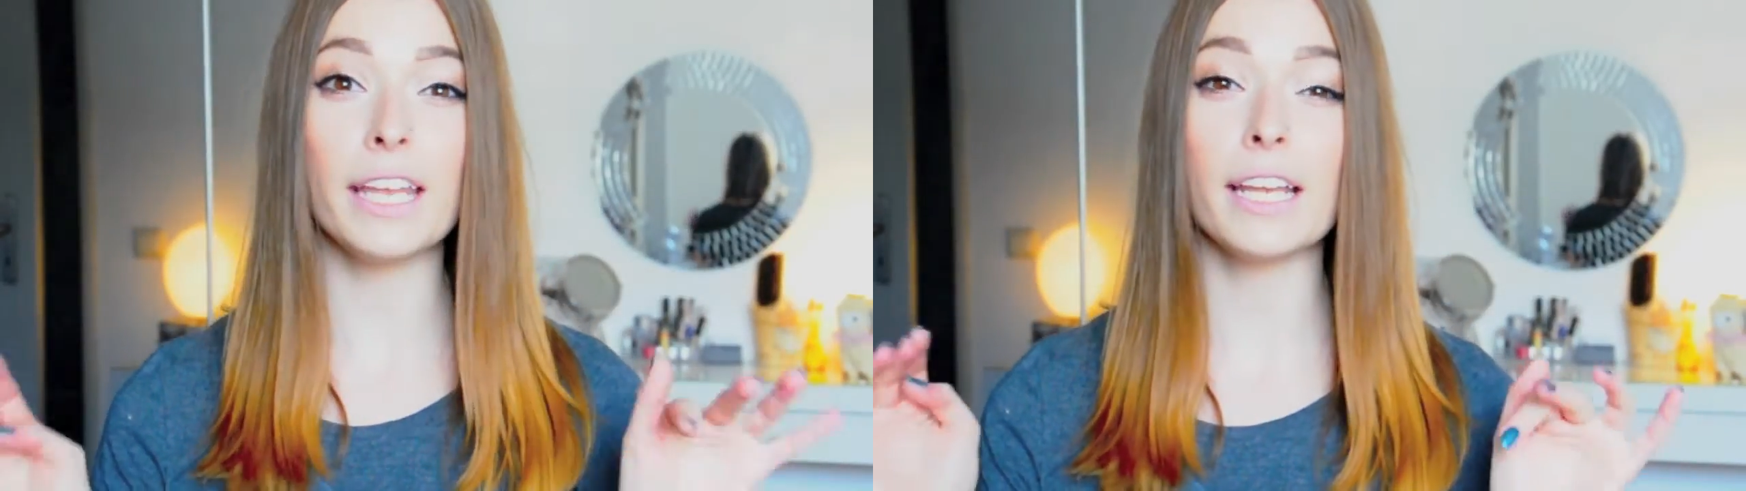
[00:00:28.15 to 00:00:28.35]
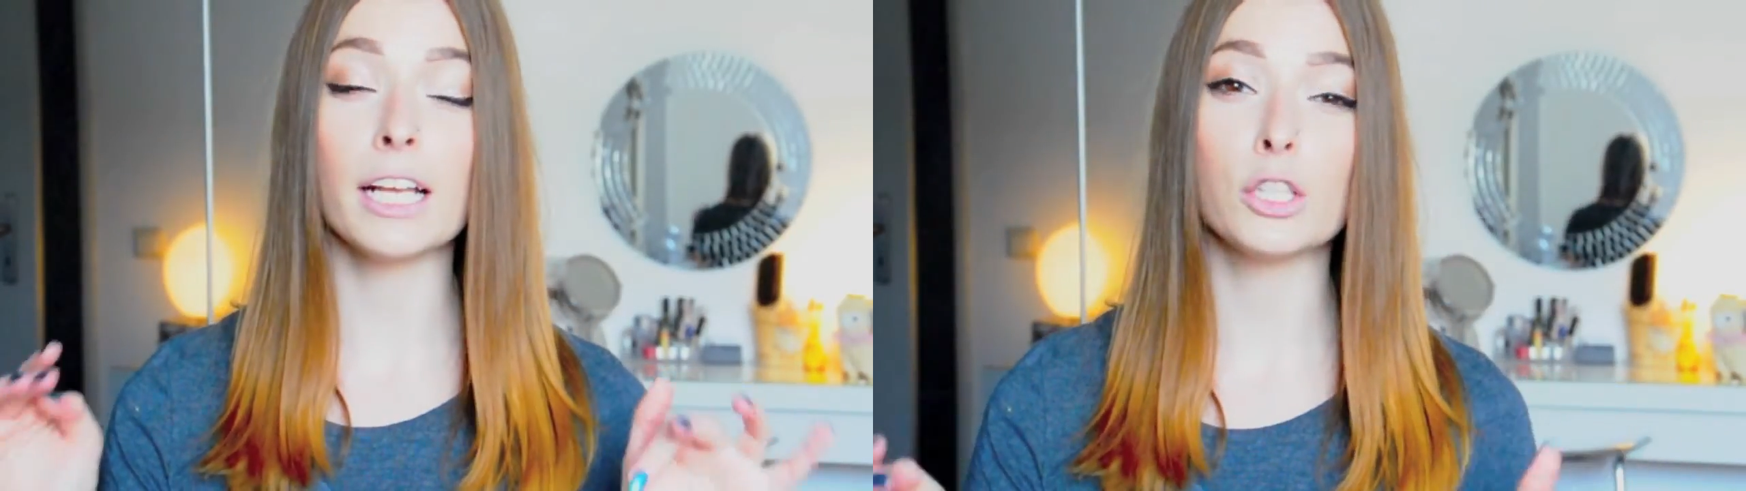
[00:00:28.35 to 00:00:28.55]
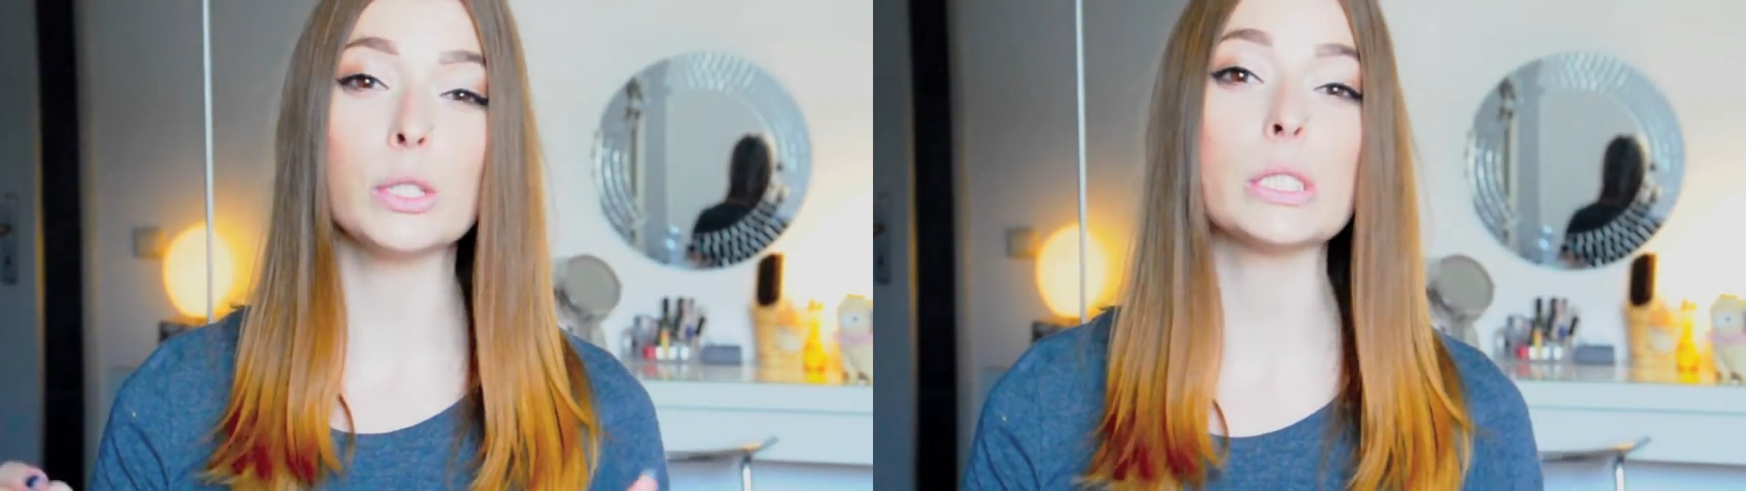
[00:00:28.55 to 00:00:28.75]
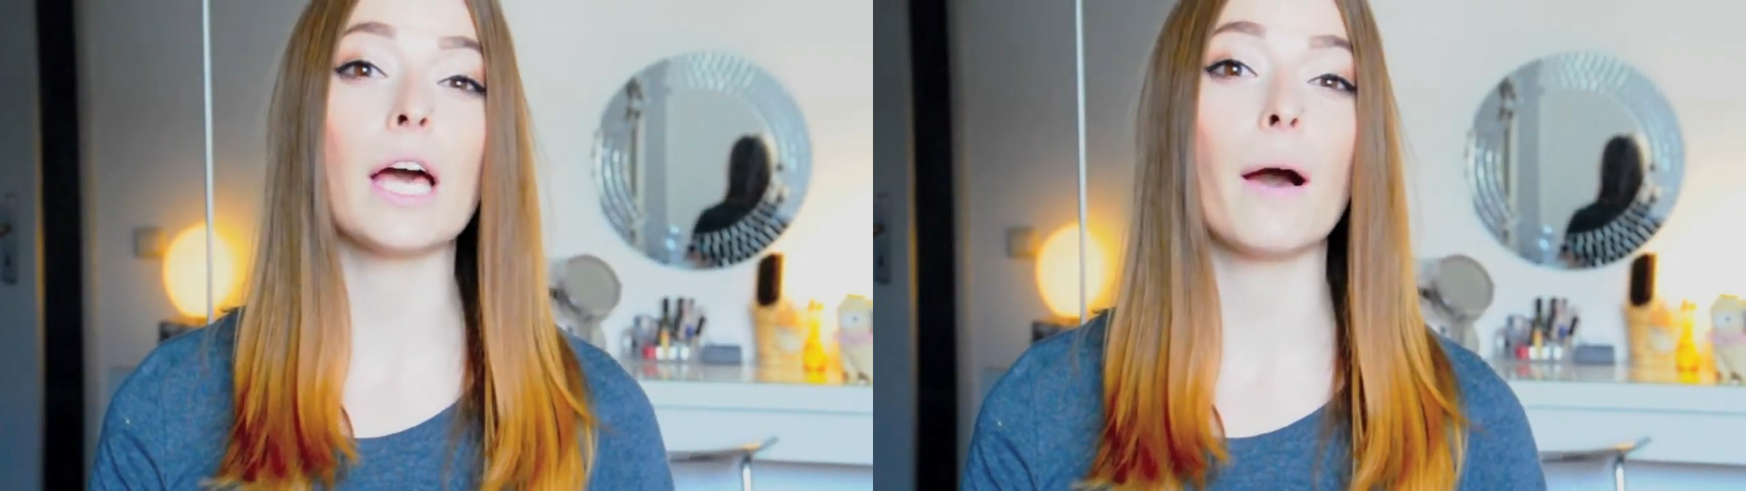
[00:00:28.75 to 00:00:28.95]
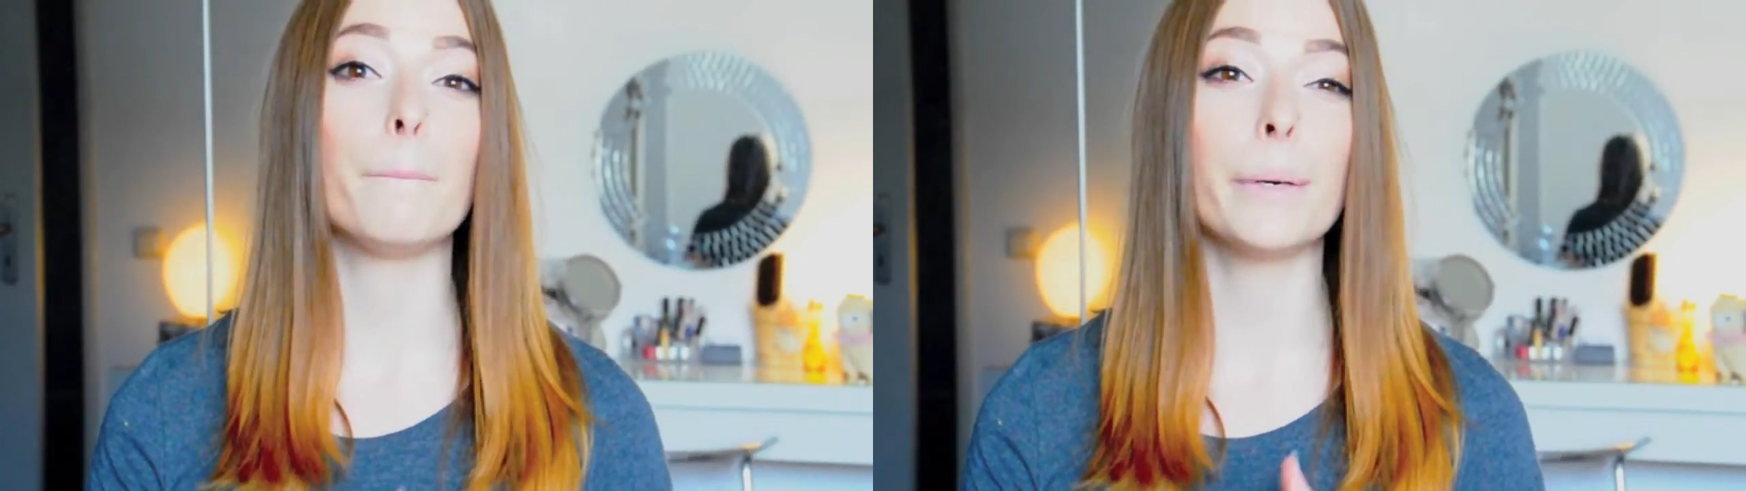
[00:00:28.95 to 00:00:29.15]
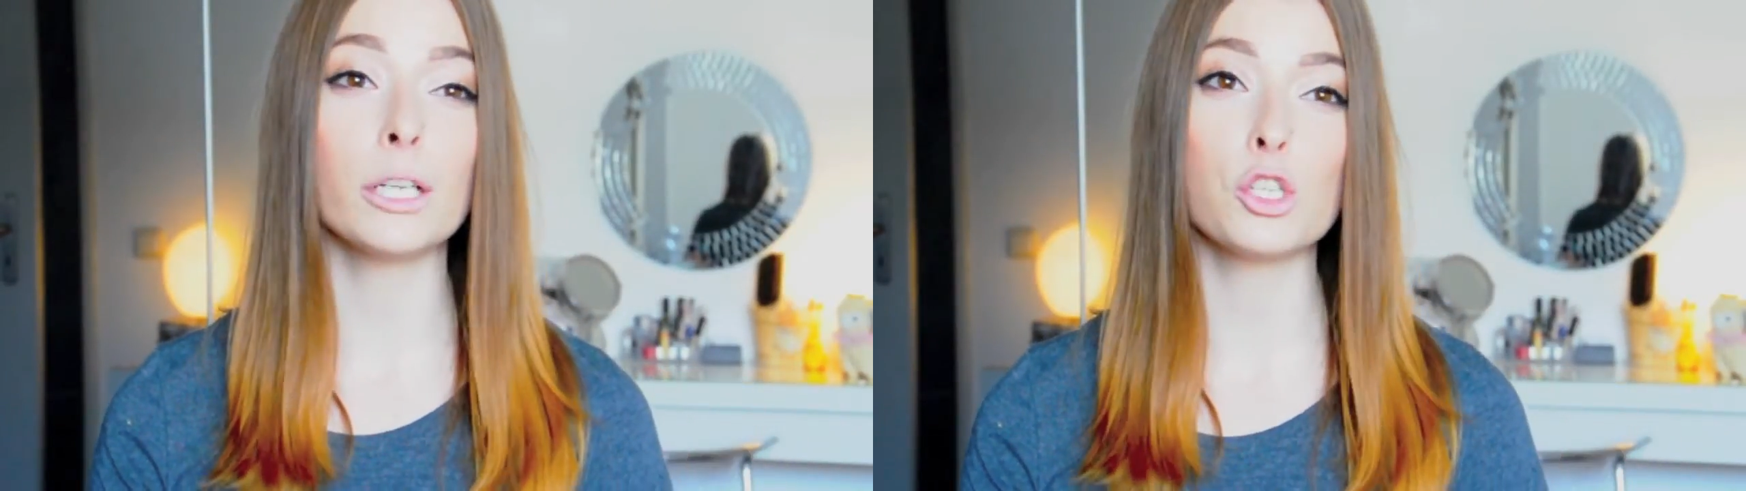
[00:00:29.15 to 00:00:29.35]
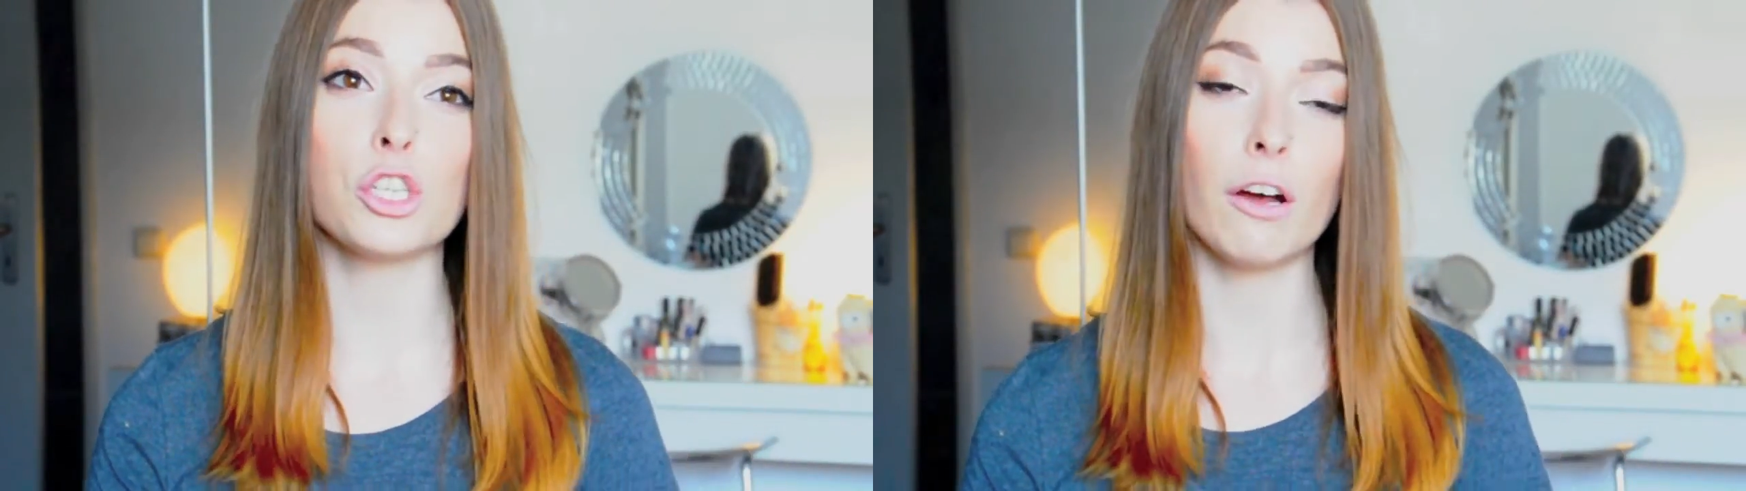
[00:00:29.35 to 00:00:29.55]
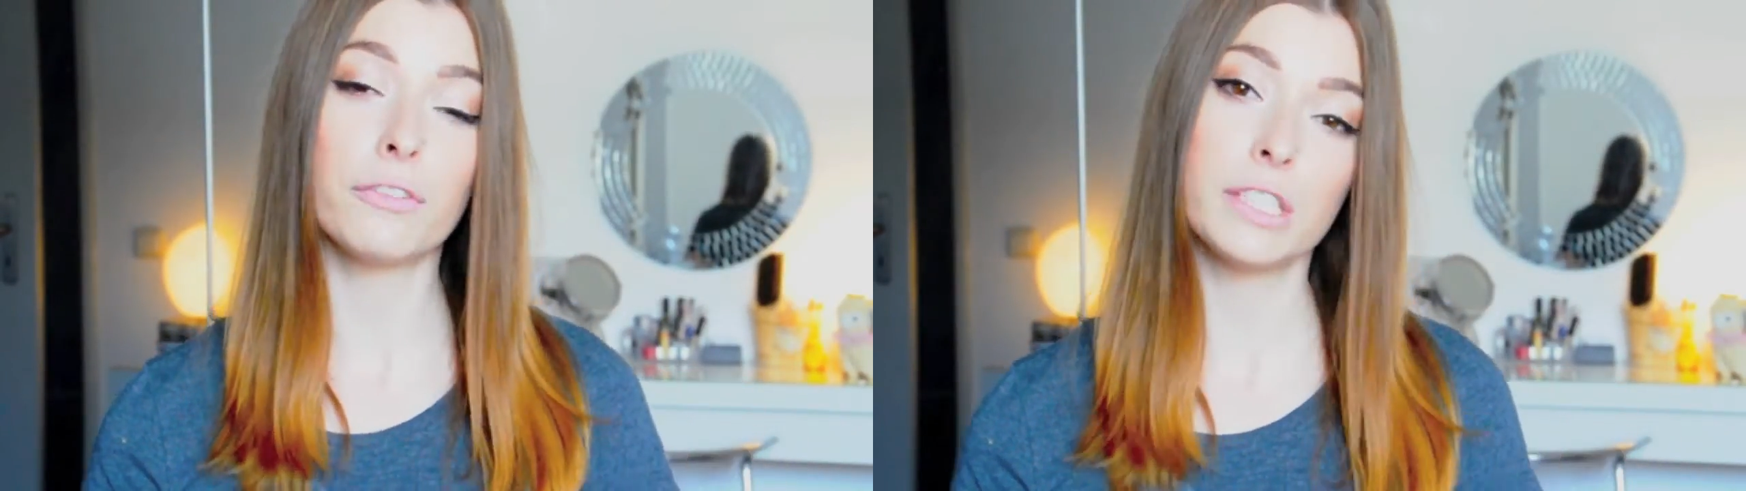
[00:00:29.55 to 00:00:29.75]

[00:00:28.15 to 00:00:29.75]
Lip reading: It includes a bunch of